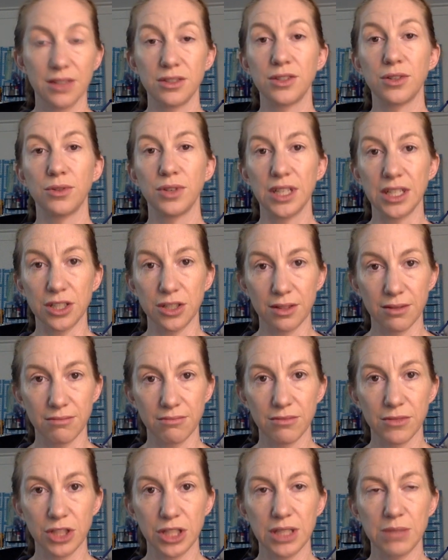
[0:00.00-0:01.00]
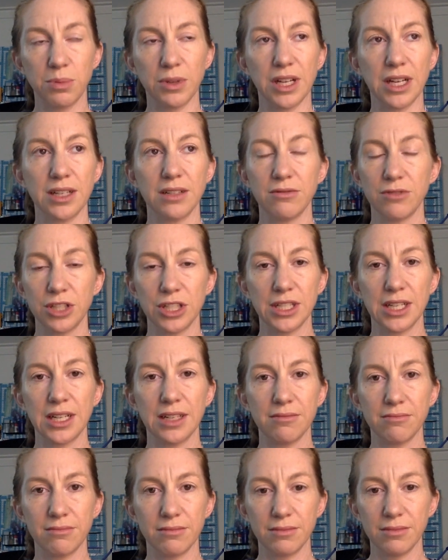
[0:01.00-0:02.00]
So again, she's blind. She's not,